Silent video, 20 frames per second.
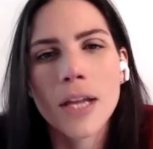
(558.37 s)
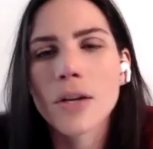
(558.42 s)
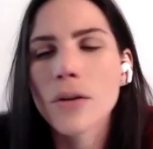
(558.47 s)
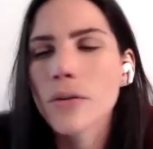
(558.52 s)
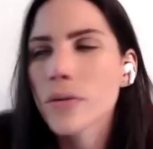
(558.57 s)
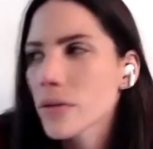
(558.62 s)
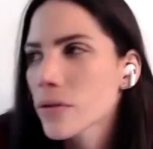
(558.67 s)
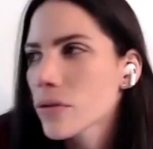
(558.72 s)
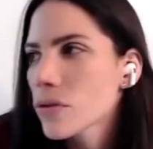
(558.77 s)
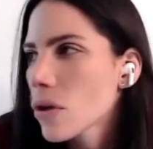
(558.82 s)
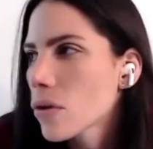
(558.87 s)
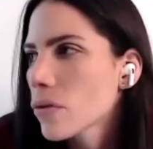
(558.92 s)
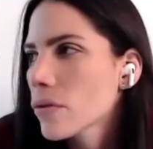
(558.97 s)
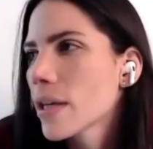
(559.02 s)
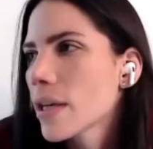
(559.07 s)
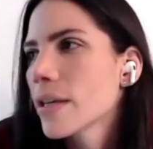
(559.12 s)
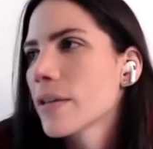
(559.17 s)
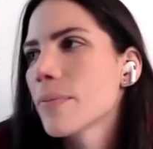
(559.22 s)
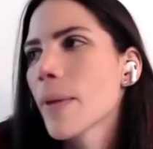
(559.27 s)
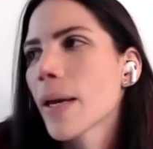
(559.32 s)
I know the snow
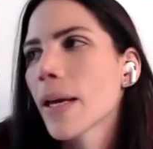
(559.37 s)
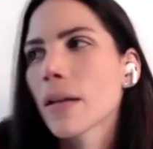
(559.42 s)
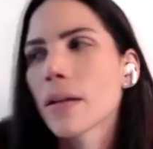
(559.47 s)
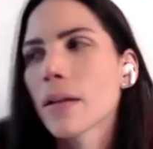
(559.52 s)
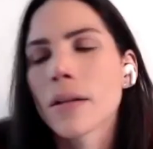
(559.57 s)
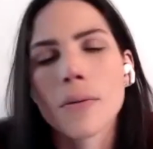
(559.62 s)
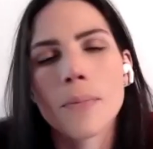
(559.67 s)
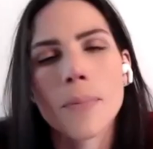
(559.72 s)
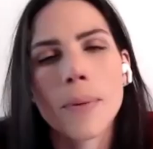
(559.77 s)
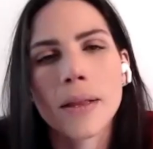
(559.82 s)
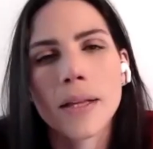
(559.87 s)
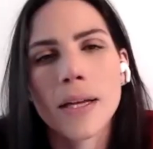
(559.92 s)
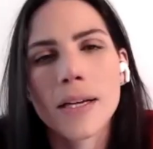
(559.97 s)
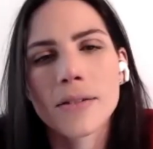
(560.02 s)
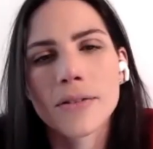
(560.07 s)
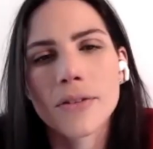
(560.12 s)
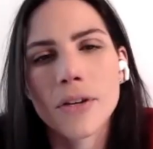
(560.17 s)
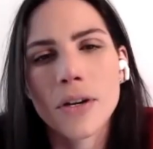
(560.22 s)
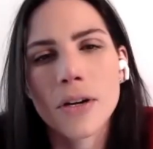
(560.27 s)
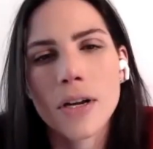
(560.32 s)
days make a little bit
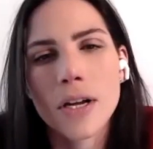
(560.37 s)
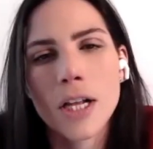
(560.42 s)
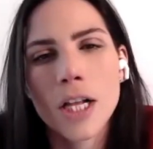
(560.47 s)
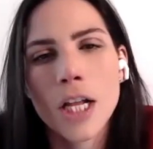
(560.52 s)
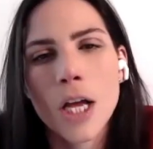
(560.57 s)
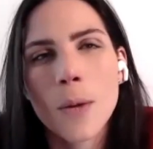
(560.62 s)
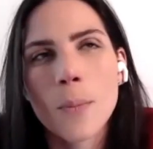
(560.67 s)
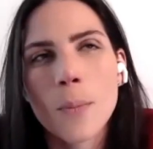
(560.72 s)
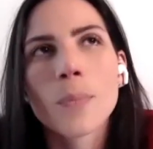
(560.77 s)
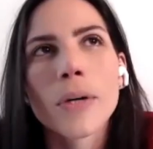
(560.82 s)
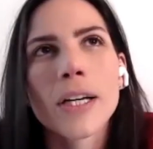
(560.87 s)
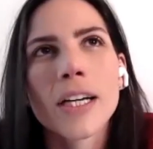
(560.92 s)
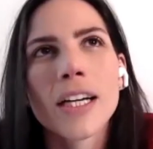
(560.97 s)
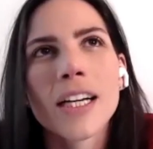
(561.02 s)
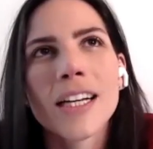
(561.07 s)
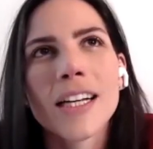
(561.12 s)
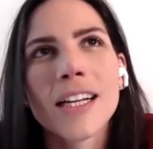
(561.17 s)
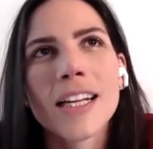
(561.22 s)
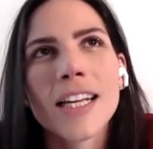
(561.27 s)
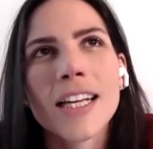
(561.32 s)
lazier,
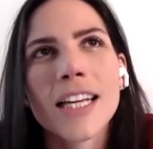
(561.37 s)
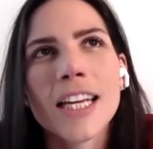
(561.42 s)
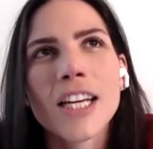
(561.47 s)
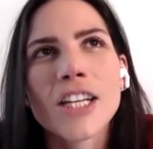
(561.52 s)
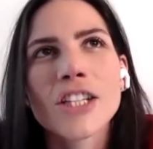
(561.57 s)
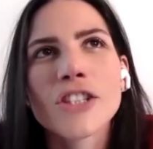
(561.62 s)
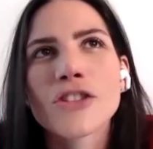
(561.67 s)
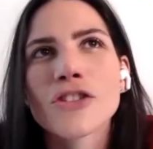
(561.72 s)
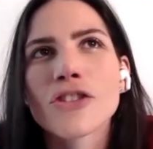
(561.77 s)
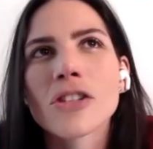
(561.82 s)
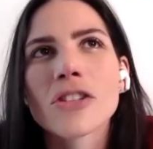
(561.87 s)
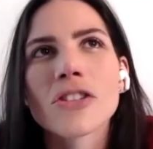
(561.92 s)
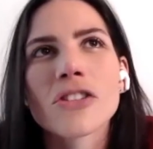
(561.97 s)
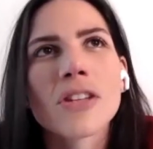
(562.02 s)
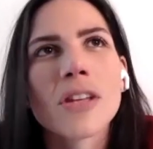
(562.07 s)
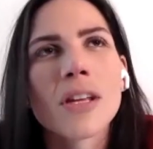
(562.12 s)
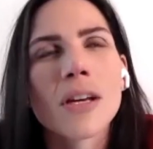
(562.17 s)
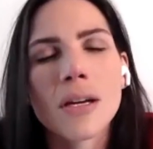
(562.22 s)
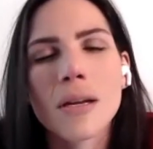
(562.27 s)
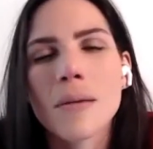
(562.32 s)
but it's
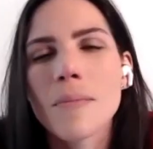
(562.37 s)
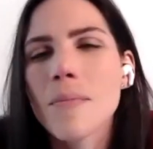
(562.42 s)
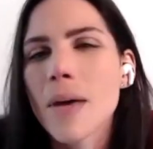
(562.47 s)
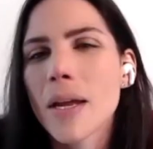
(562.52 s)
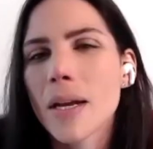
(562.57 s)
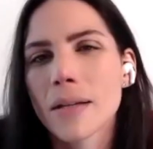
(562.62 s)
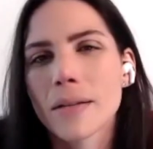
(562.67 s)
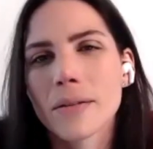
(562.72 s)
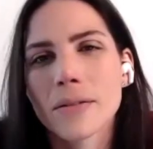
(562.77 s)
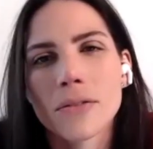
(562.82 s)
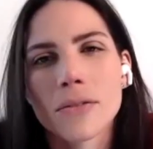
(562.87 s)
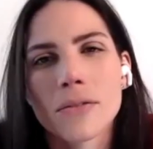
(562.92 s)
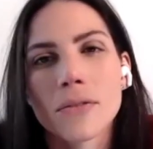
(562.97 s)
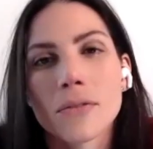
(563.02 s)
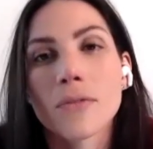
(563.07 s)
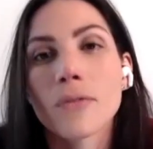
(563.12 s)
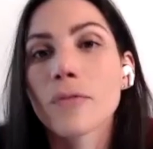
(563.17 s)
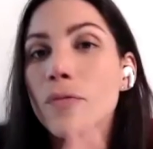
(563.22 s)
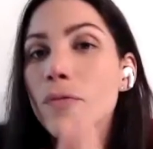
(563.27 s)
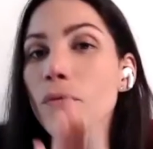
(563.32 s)
just 30 minutes,
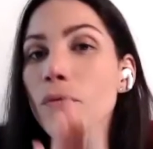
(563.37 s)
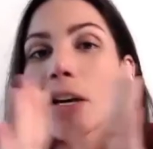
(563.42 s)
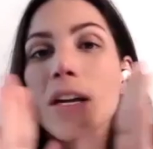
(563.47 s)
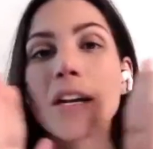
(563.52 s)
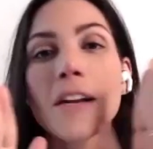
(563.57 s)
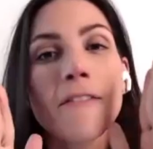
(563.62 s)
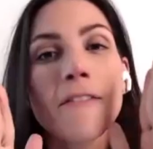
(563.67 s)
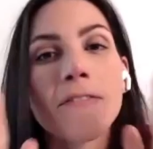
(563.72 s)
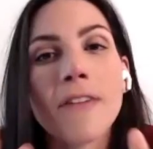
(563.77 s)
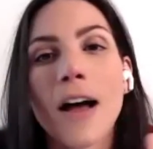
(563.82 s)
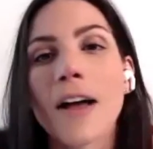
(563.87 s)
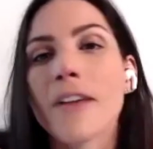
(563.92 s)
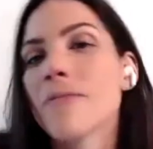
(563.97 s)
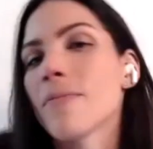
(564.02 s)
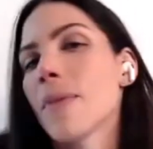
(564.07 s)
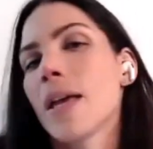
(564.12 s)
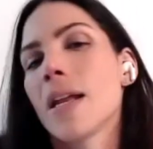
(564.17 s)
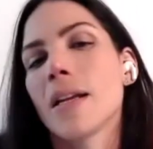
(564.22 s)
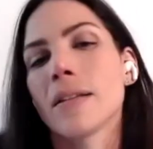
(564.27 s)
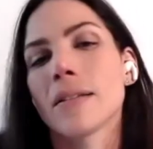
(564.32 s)
35
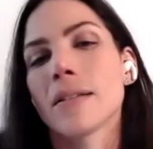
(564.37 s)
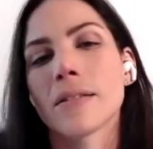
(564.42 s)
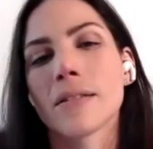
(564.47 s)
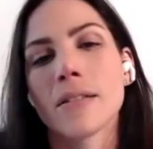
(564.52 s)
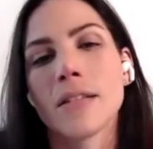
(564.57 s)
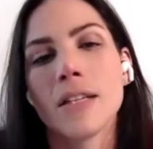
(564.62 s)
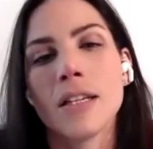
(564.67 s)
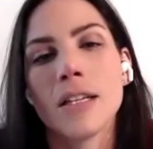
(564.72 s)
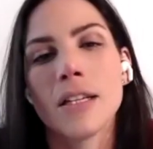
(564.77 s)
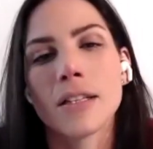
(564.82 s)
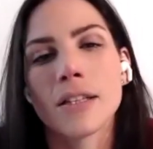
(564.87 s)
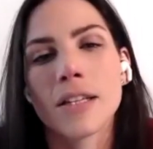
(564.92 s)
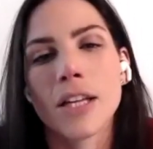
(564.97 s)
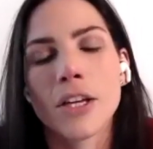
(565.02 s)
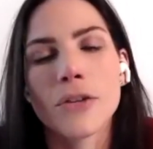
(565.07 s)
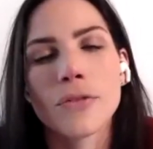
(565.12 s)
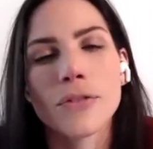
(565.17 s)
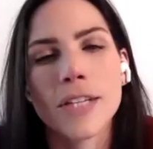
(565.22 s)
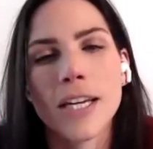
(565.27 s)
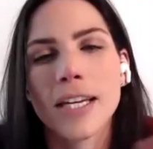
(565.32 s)
minutes that
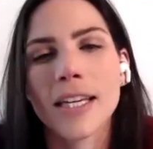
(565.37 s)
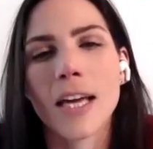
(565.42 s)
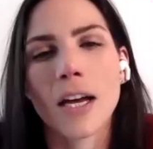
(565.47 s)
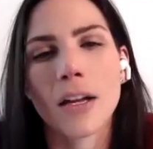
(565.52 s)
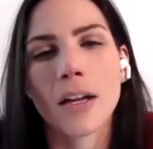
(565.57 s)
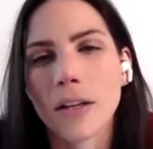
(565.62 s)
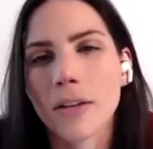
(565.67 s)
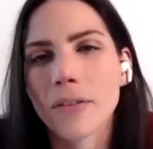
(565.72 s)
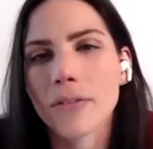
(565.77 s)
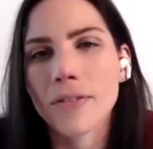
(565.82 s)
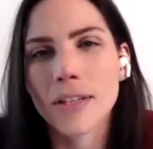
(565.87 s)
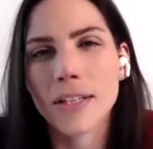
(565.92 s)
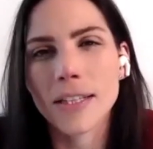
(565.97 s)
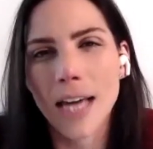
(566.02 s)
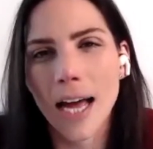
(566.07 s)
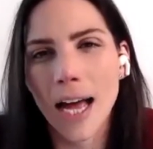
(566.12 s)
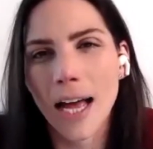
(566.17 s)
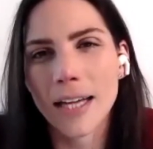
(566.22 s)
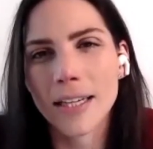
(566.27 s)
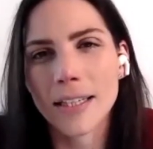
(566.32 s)
you're taking out of
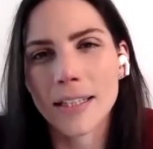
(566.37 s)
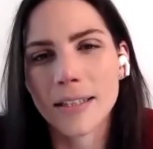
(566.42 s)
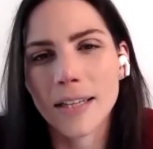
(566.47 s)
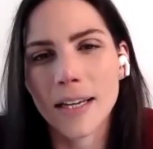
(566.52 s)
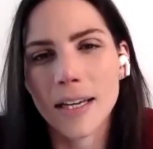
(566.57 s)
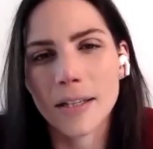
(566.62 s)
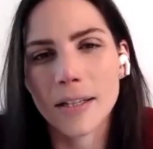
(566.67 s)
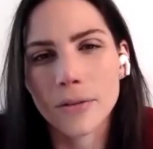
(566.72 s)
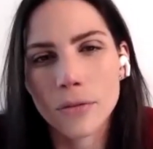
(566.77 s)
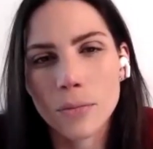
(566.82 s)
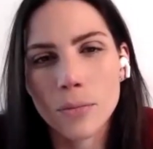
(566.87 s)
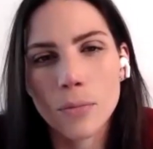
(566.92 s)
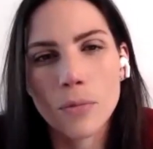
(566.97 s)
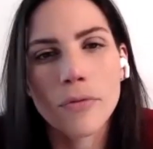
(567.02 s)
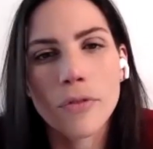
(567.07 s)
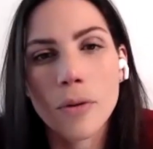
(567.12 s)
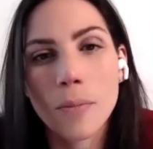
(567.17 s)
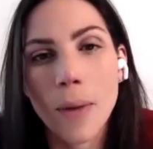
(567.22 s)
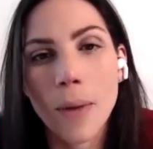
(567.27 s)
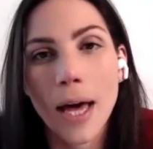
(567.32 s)
entire day to
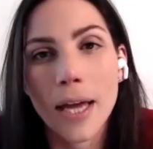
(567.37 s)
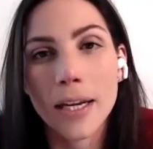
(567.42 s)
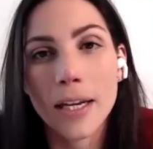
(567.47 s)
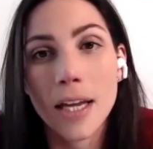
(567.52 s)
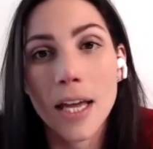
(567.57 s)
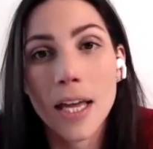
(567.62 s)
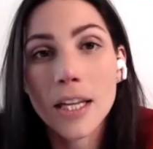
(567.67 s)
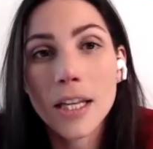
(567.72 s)
move your body.